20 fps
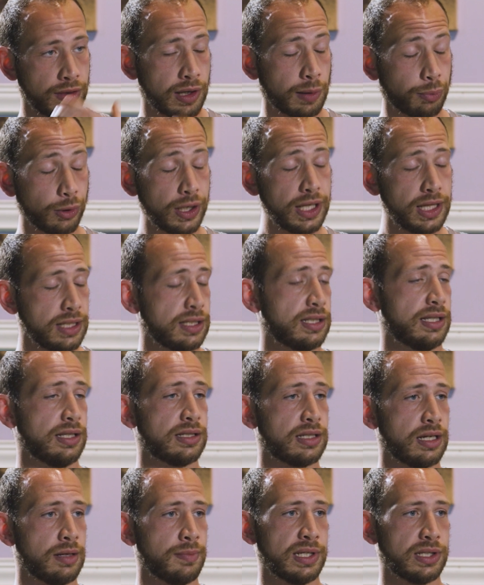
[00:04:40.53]
So their
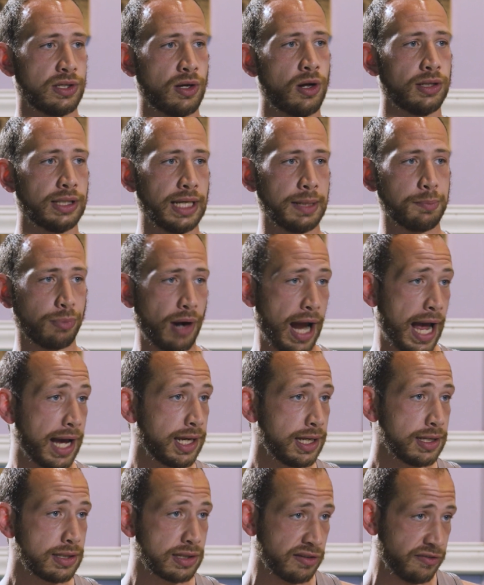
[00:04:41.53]
breathing system is called a
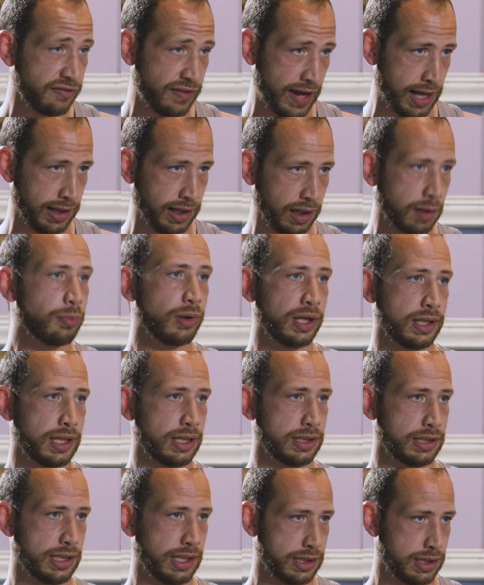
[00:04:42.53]

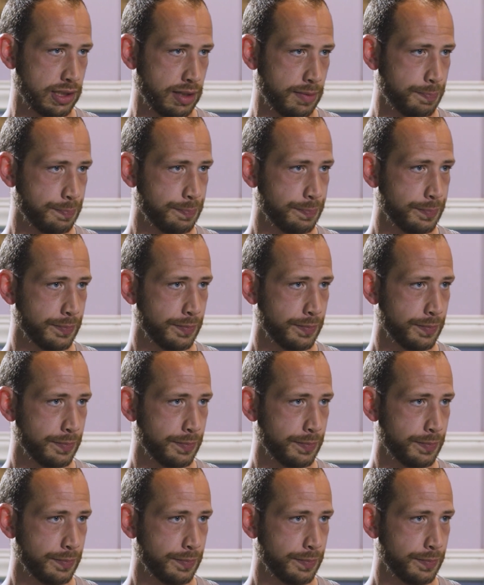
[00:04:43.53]
brachycephalic breathing system.